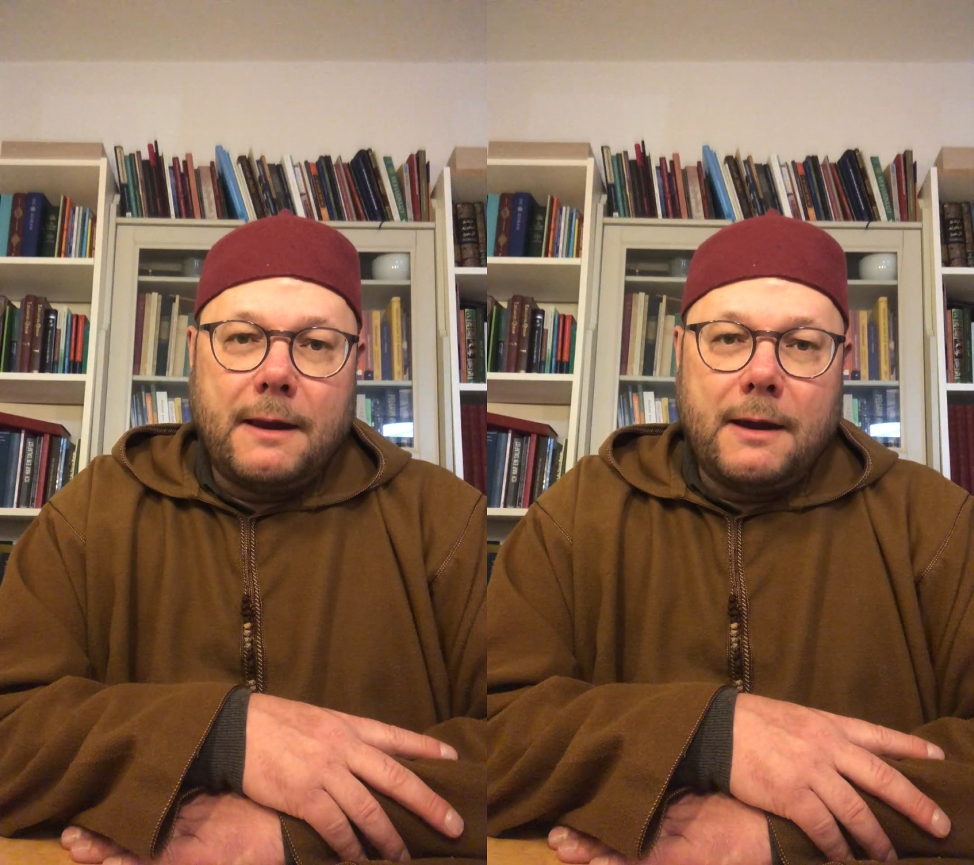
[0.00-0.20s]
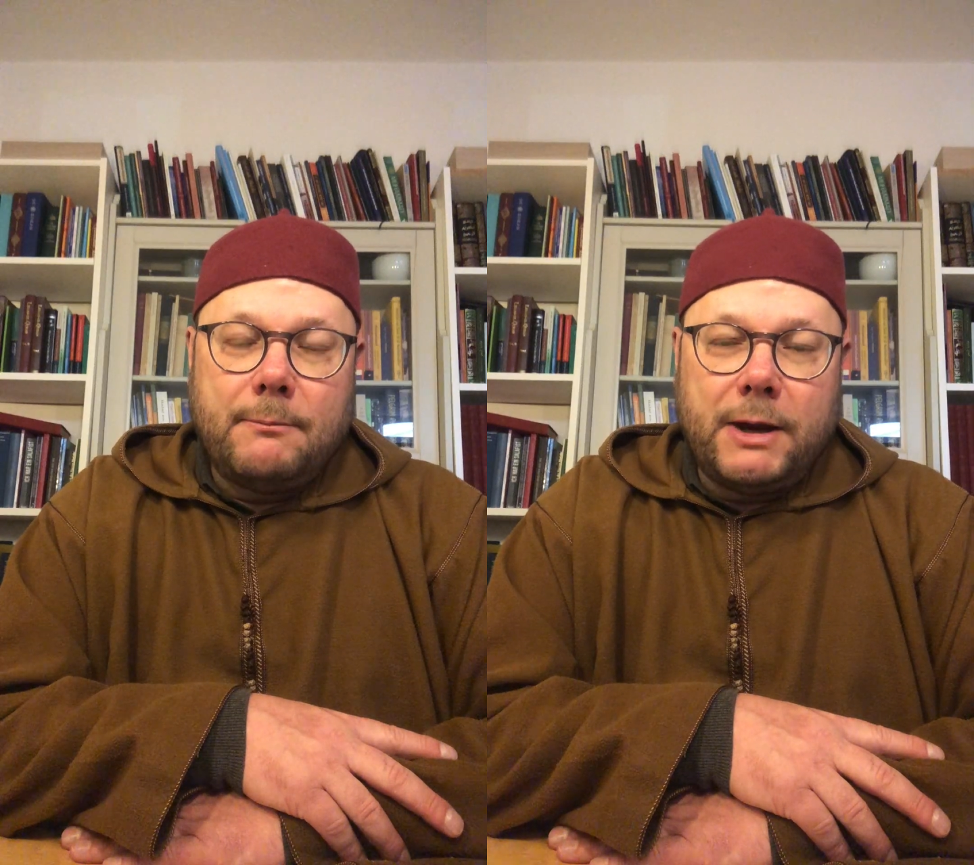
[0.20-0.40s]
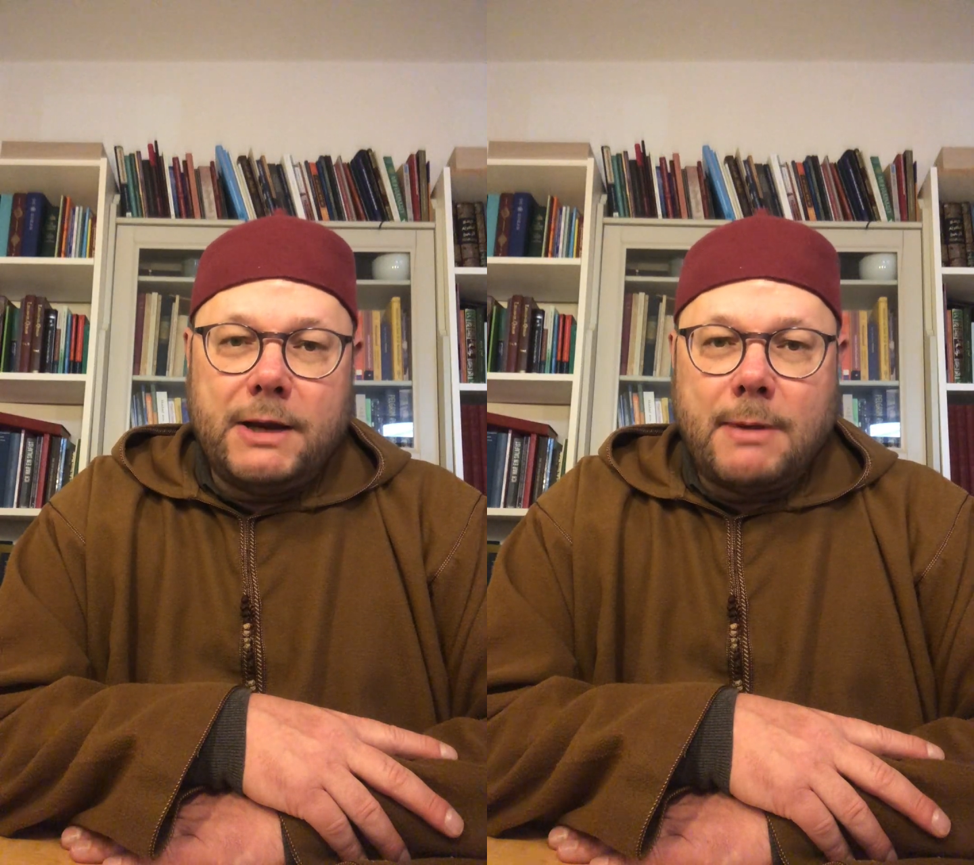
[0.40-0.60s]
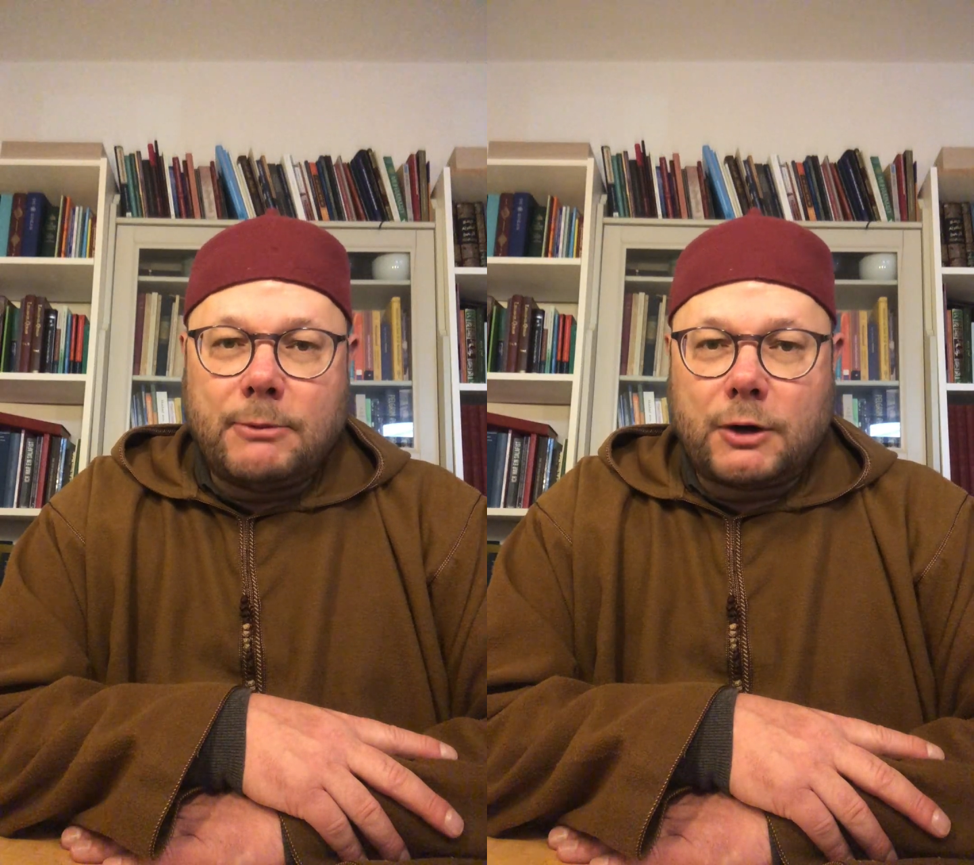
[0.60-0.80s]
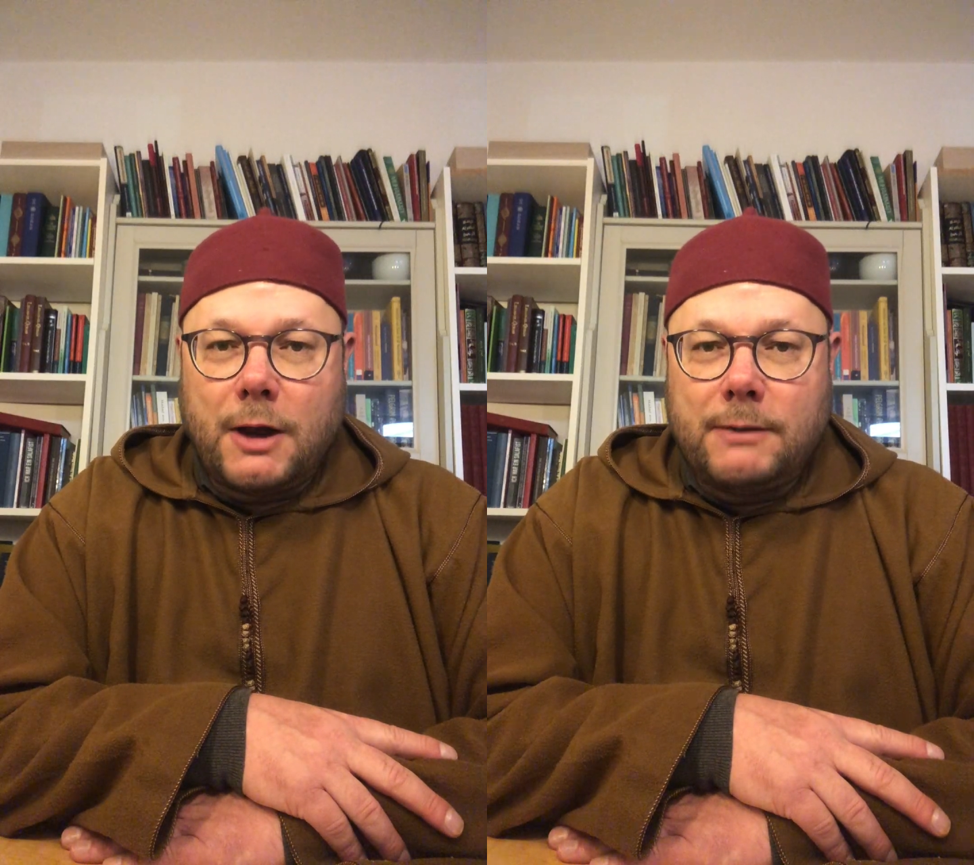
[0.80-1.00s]
by Imam
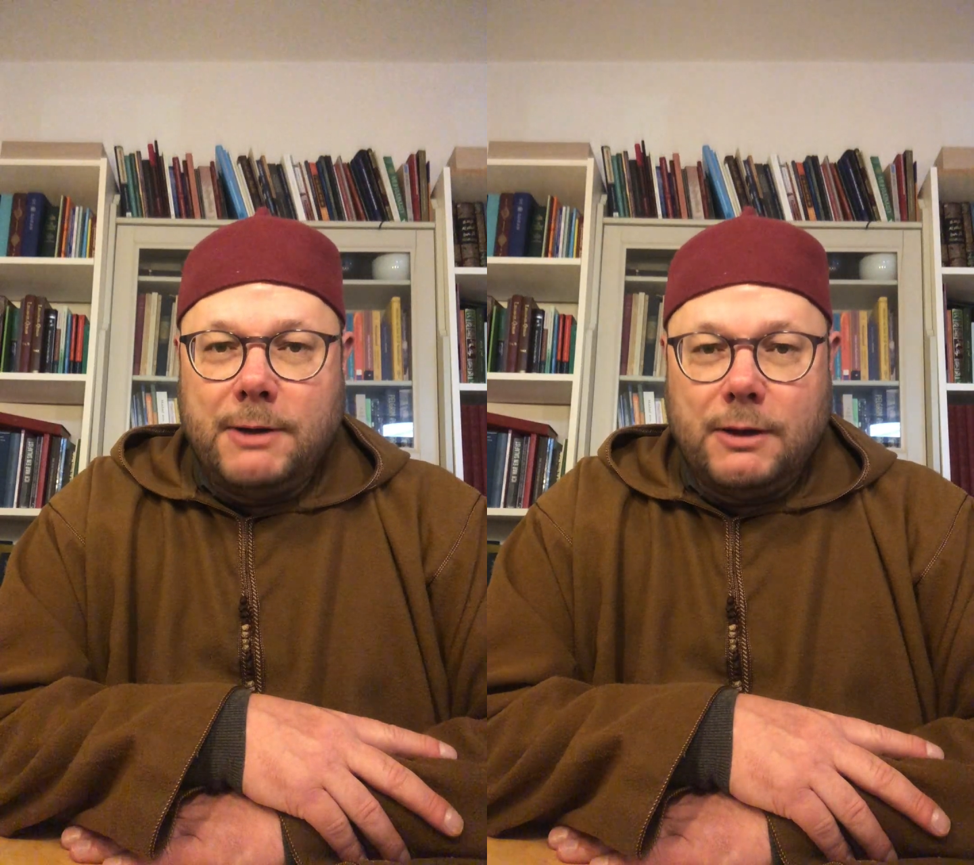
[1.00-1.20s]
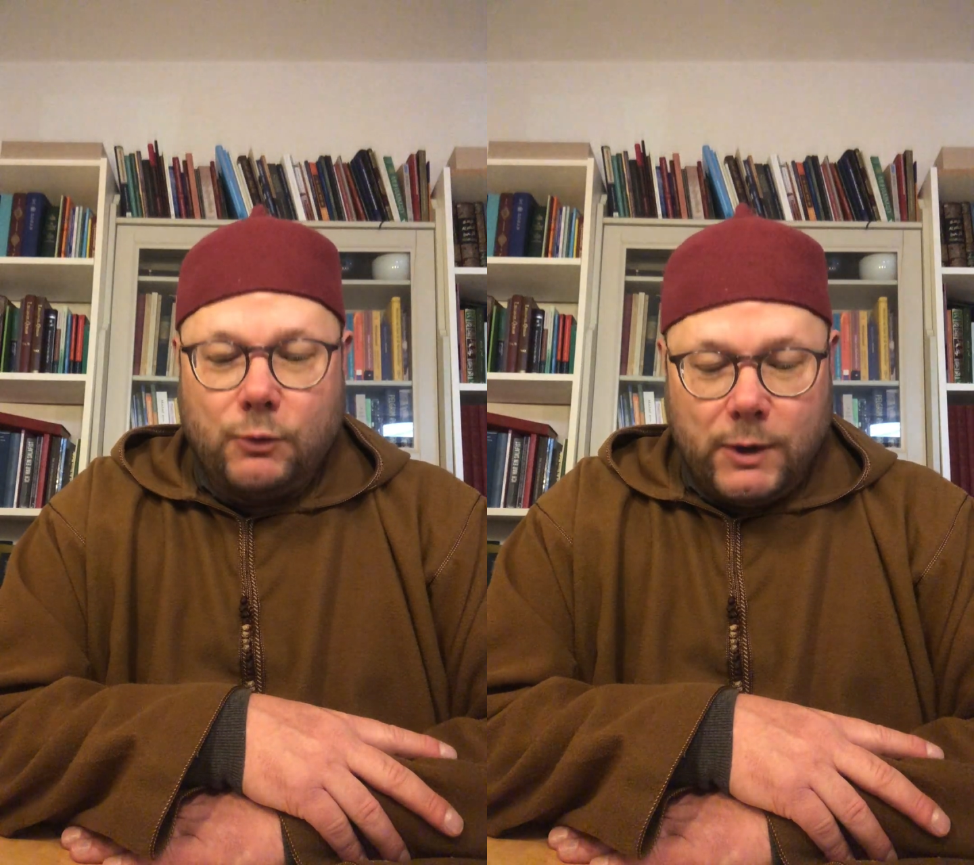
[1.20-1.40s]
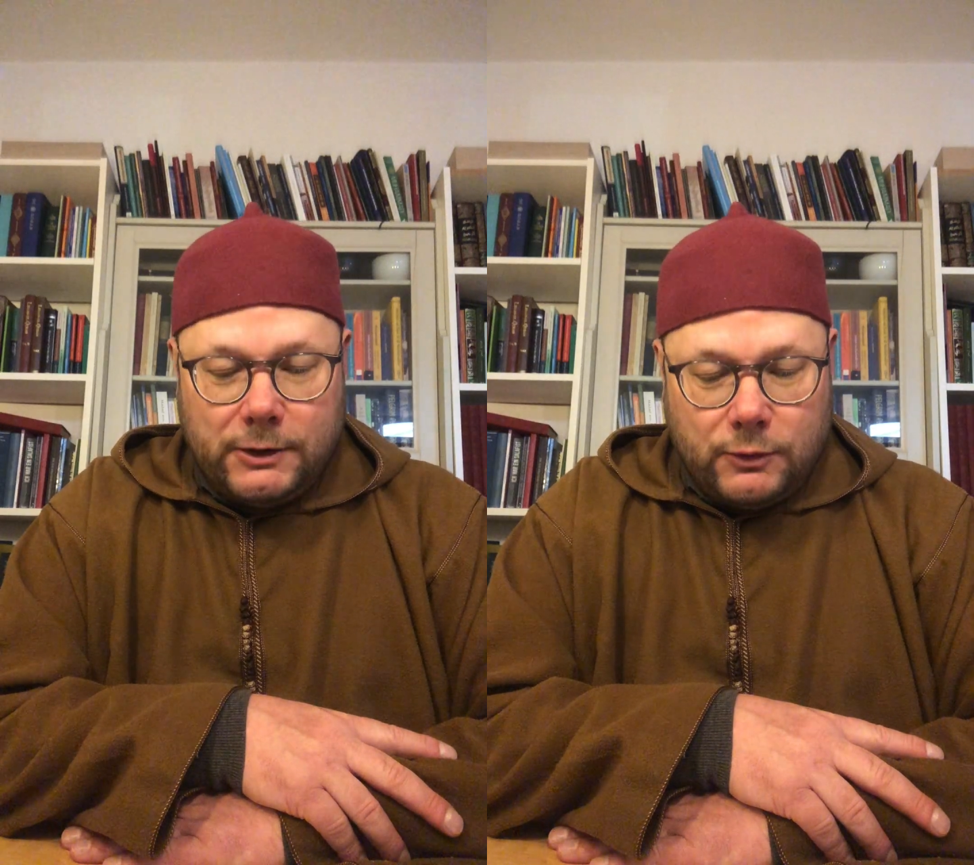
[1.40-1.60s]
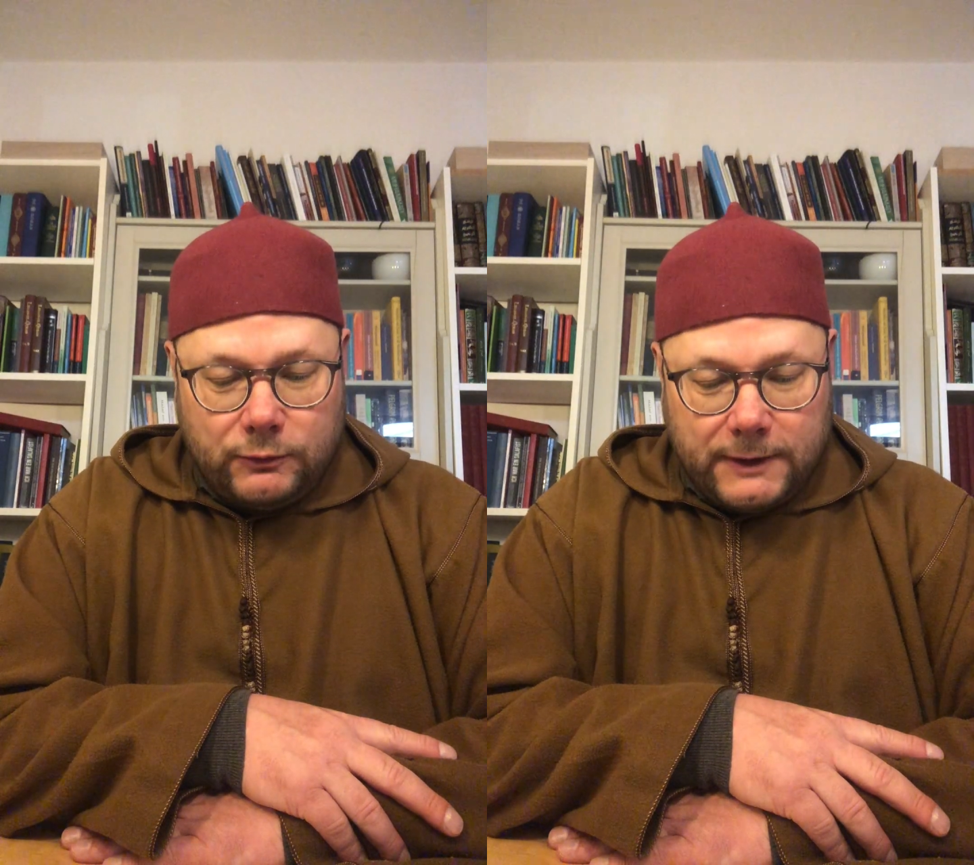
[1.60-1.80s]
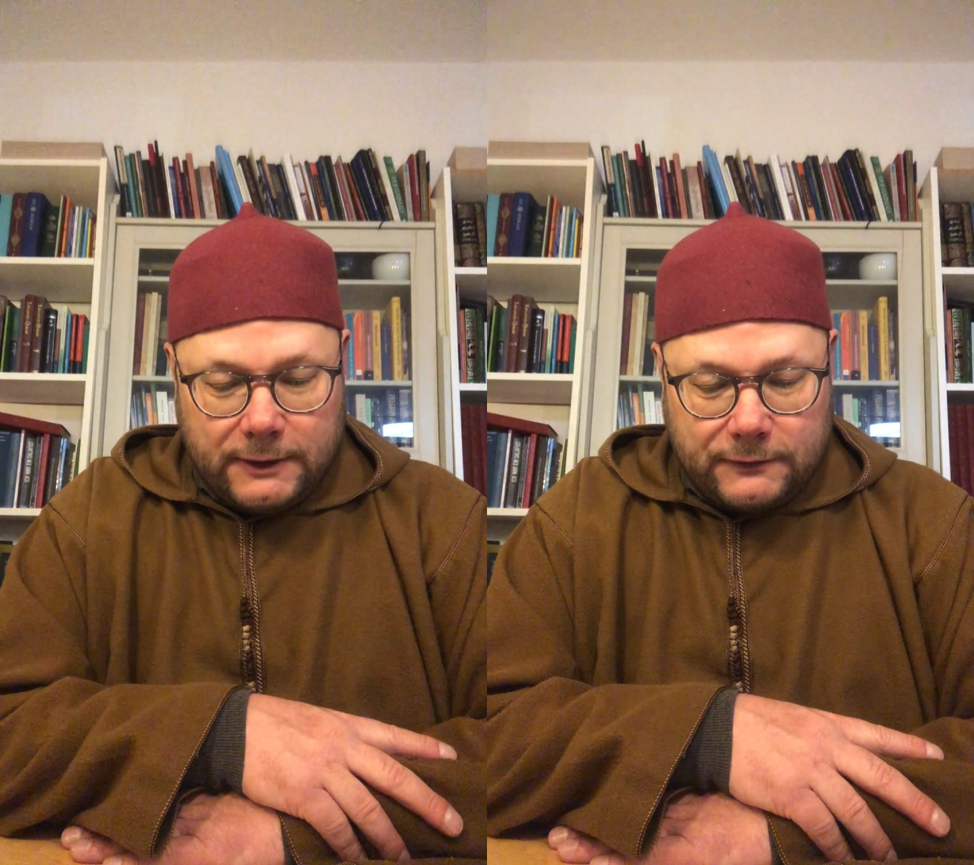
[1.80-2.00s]
al-Rahbi, well-known
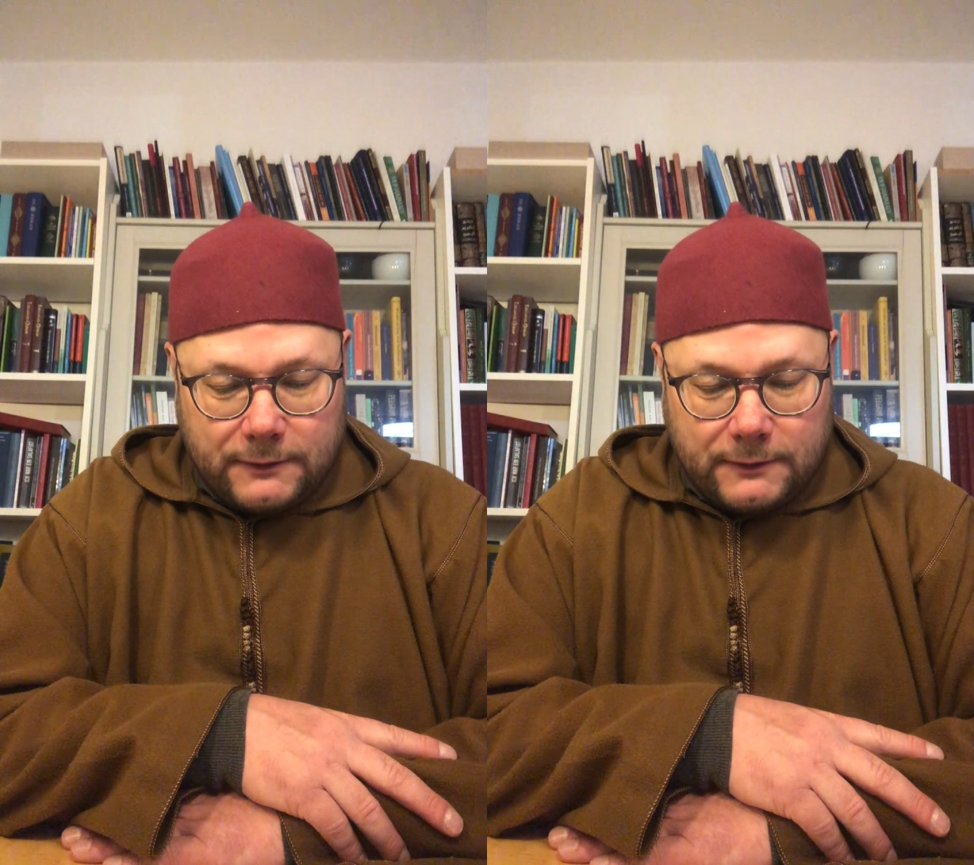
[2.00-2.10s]
text,